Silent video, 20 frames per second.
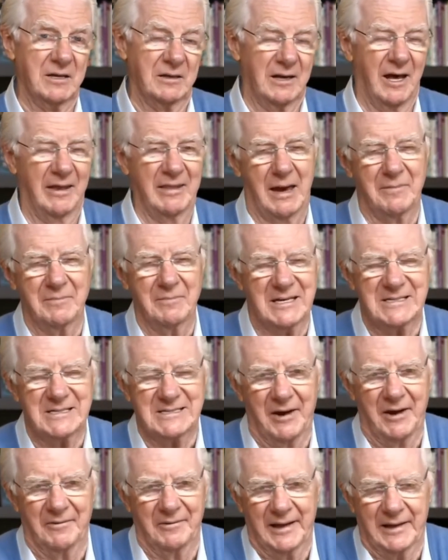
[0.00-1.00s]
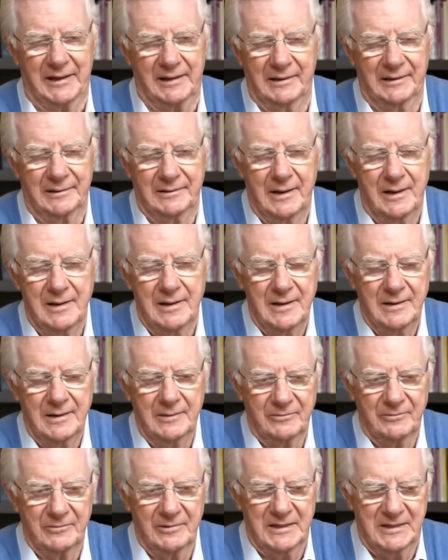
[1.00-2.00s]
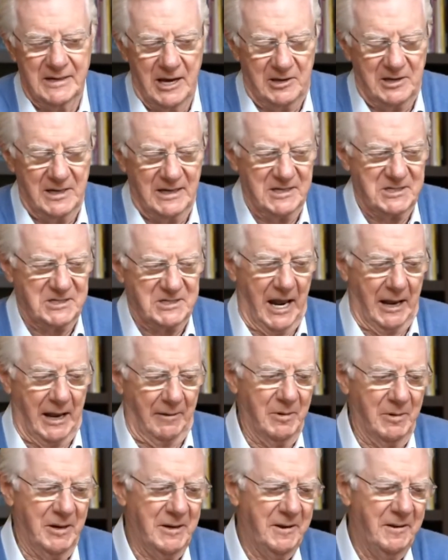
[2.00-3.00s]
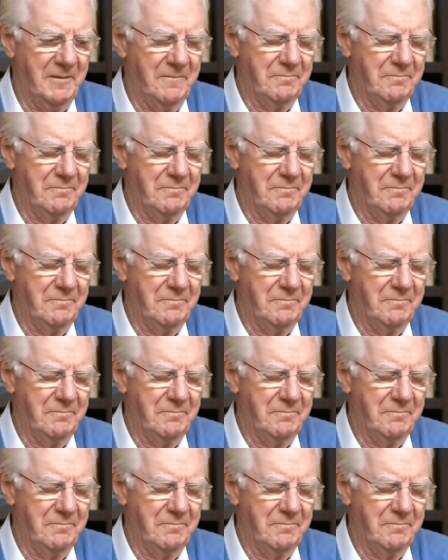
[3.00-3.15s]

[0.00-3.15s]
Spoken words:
Now, that may sound like a ridiculous statement,